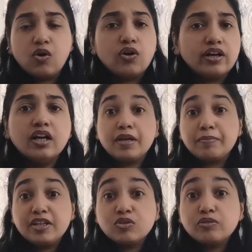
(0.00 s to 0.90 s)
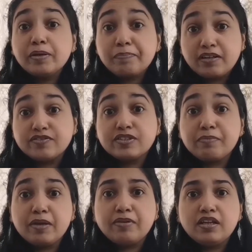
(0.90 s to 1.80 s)
or maybe it could be puffs,
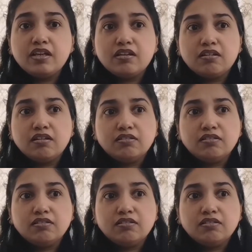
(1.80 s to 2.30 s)
maybe